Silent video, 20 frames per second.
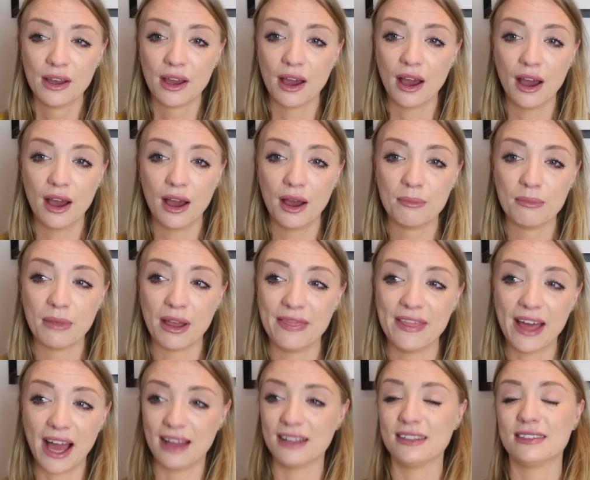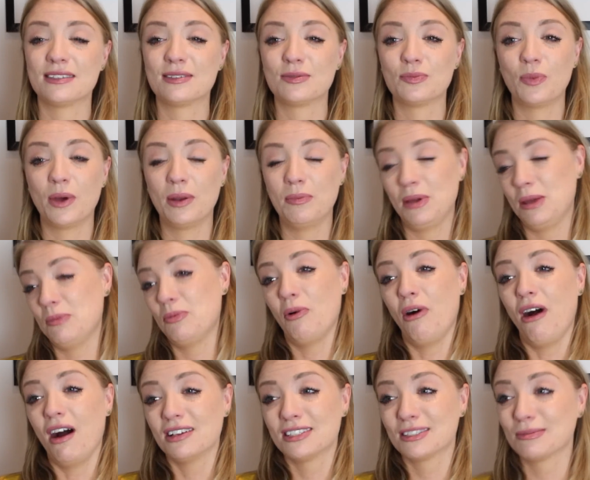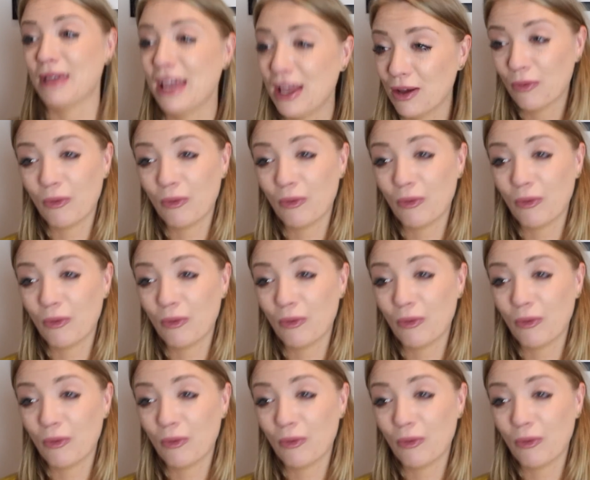And that's when people ask me,